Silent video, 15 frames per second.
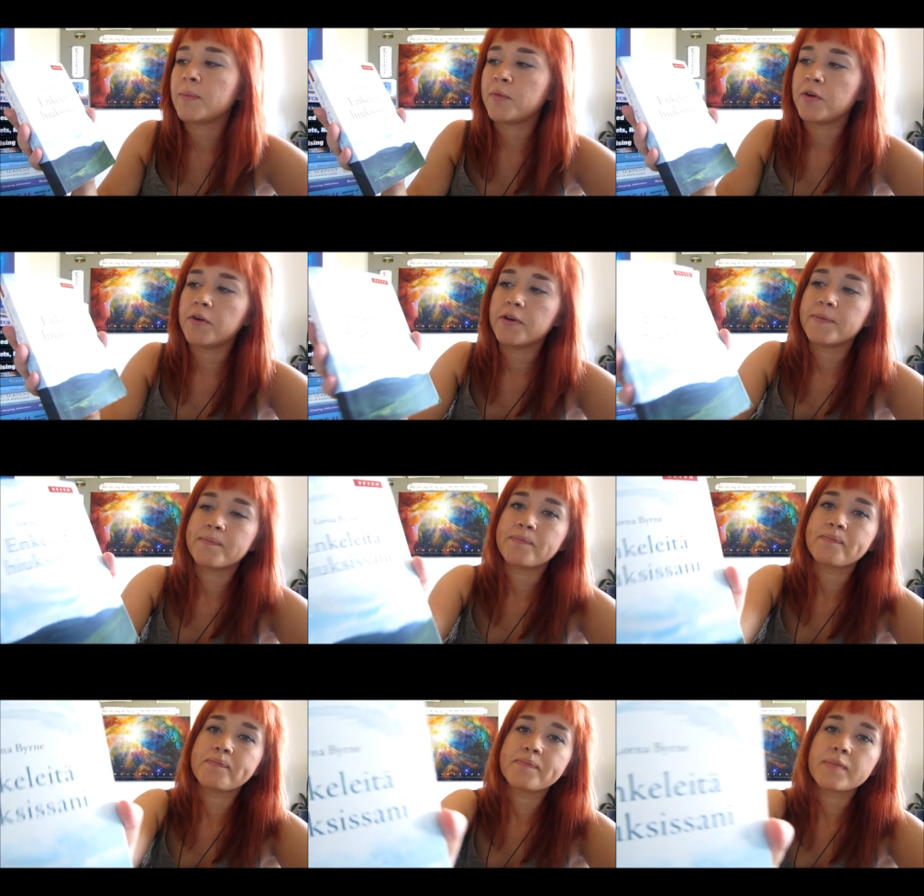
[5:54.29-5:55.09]
Byrne,
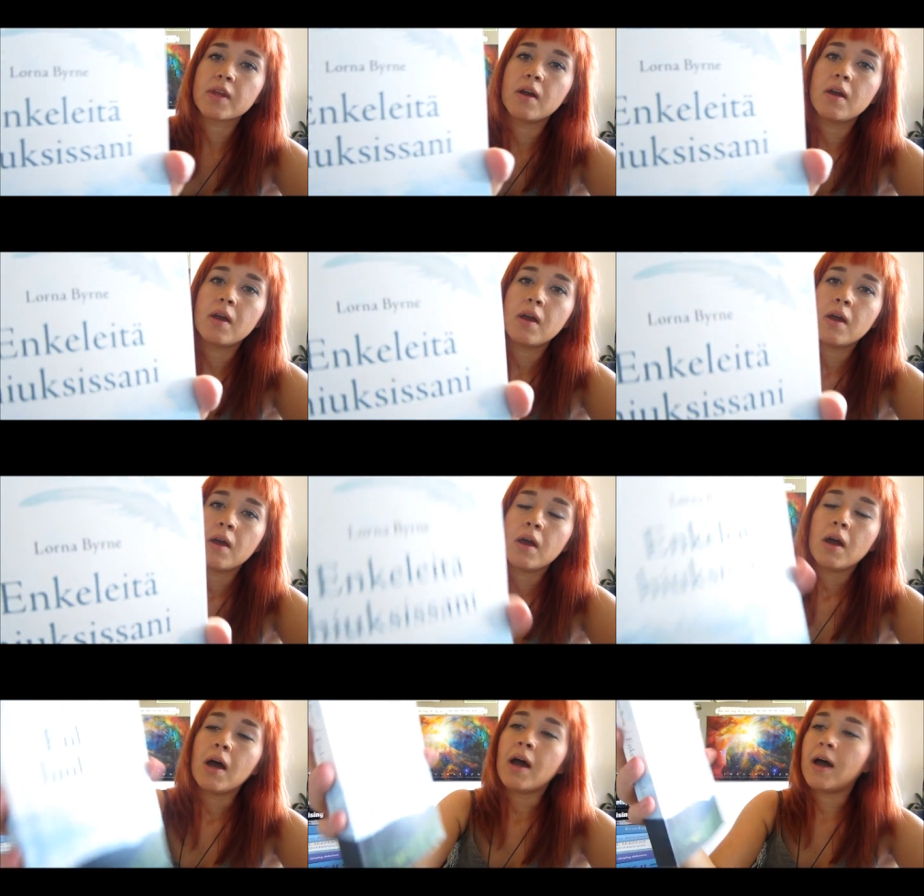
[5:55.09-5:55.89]

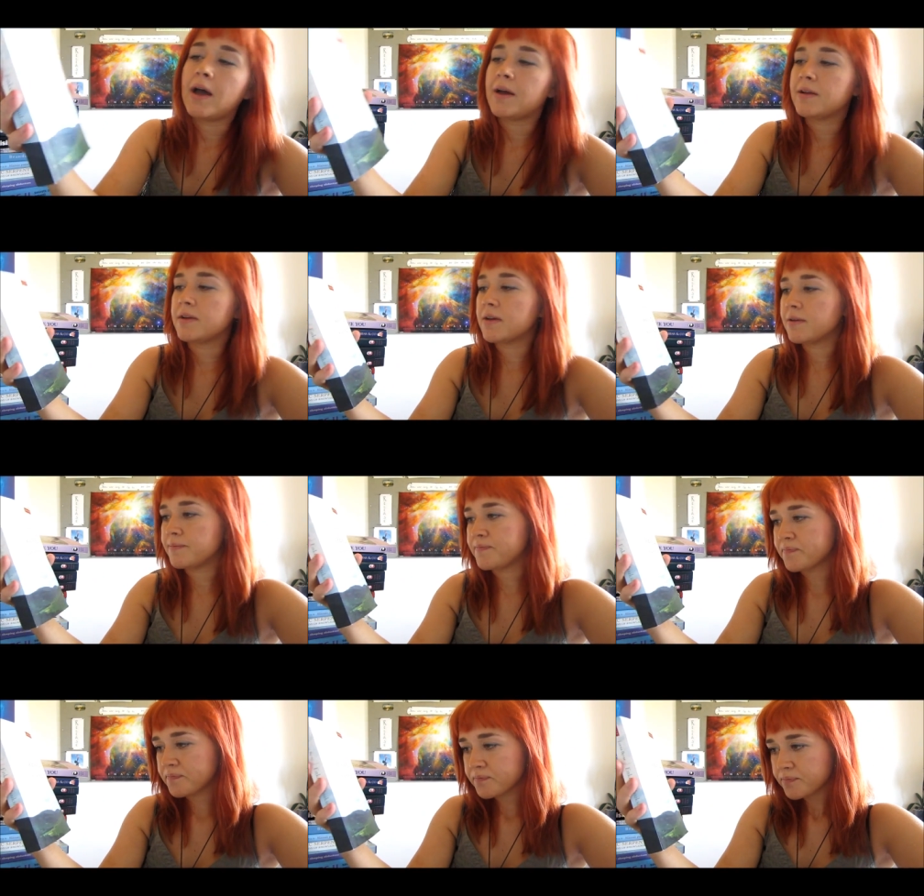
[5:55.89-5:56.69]
and um,